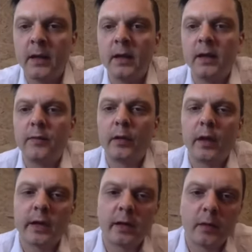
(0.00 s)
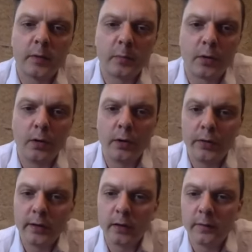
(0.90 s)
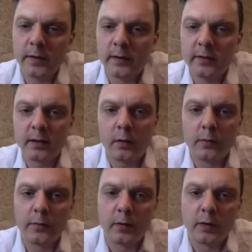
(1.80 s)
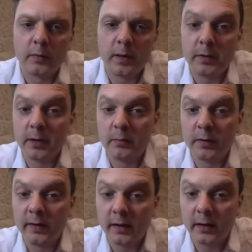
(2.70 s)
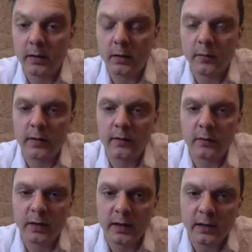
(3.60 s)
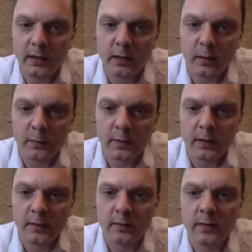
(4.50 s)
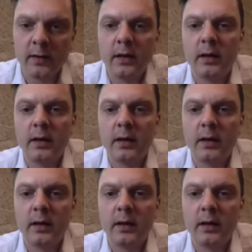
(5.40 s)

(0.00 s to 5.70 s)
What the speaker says: If you like a little bit more earthy coffees, then go for maybe Brazilian coffees or Indian coffees,